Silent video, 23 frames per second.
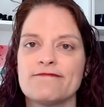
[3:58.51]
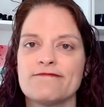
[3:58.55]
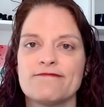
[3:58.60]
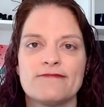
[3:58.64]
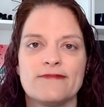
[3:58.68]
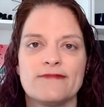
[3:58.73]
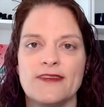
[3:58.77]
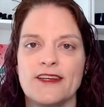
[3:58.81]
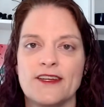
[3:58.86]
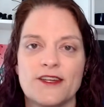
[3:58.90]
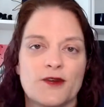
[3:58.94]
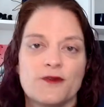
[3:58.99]

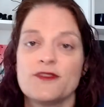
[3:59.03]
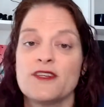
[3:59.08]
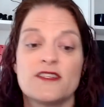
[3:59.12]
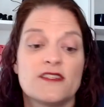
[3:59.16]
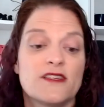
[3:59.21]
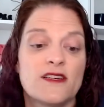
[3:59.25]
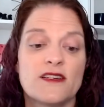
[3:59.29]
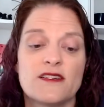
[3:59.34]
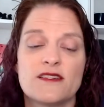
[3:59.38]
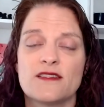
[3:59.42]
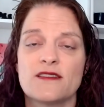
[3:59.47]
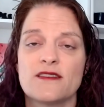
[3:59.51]
that
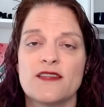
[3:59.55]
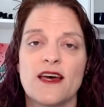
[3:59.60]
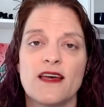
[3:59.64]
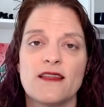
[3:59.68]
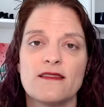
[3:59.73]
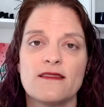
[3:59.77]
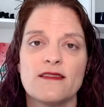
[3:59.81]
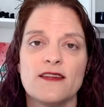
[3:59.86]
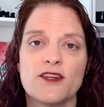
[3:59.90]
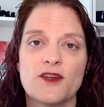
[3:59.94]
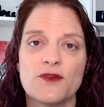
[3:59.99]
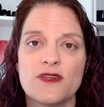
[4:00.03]
says that,
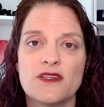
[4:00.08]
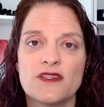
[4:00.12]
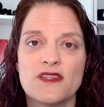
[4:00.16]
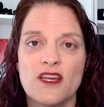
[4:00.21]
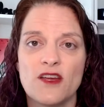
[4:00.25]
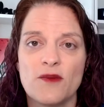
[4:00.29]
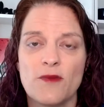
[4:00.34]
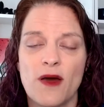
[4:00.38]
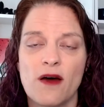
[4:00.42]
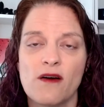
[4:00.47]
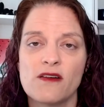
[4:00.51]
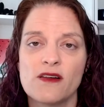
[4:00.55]
this
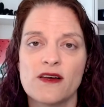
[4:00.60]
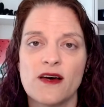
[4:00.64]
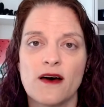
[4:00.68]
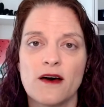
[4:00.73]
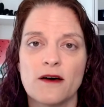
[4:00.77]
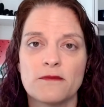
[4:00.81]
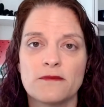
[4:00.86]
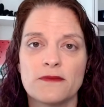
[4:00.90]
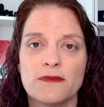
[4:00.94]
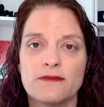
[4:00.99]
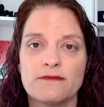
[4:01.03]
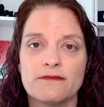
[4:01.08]

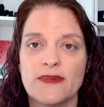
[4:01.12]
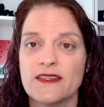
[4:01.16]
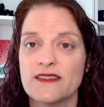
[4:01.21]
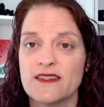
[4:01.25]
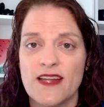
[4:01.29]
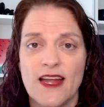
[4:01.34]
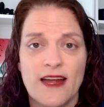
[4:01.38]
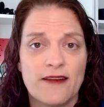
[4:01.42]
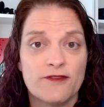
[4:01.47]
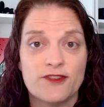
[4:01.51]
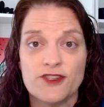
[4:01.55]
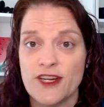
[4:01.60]
email is an
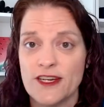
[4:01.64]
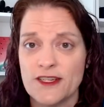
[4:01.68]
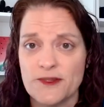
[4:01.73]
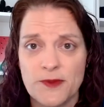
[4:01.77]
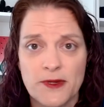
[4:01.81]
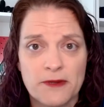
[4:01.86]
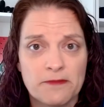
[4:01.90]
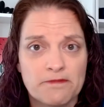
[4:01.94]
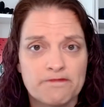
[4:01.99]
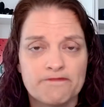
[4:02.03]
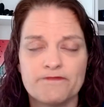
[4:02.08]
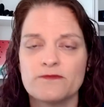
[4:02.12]

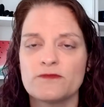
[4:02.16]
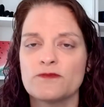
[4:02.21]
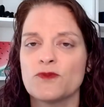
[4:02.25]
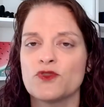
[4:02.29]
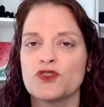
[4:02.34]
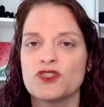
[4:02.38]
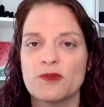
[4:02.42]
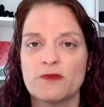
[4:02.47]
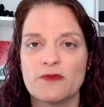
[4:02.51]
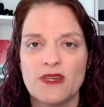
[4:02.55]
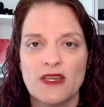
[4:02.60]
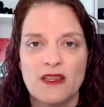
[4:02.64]
advertisement or
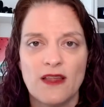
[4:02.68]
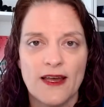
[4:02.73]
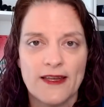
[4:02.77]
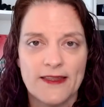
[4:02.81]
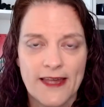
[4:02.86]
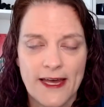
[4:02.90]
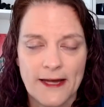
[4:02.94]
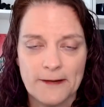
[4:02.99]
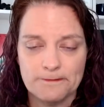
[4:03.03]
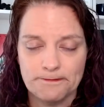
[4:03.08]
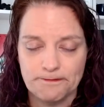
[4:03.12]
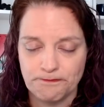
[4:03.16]
something like
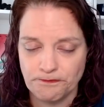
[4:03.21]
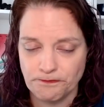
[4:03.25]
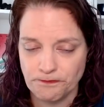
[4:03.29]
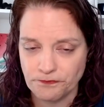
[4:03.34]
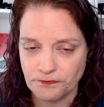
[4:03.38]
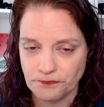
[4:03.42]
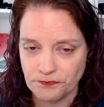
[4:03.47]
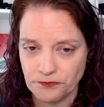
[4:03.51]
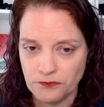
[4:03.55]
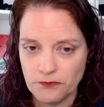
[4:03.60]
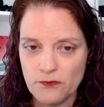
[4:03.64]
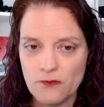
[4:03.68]
that.
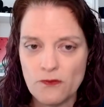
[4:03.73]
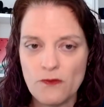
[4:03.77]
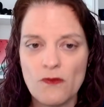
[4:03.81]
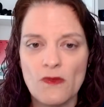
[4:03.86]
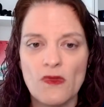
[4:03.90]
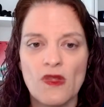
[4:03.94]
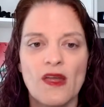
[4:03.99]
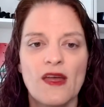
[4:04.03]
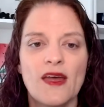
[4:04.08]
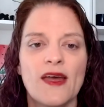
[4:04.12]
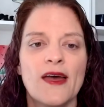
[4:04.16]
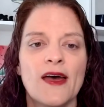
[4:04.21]

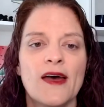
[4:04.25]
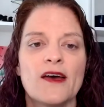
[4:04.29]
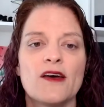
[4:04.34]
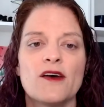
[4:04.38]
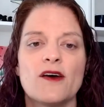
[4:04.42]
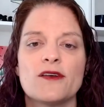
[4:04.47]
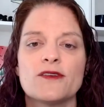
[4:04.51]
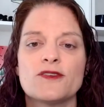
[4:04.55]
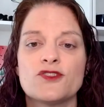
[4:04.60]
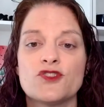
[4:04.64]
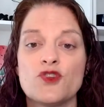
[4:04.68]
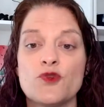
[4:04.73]

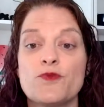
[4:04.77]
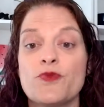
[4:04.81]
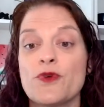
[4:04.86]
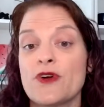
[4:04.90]
Super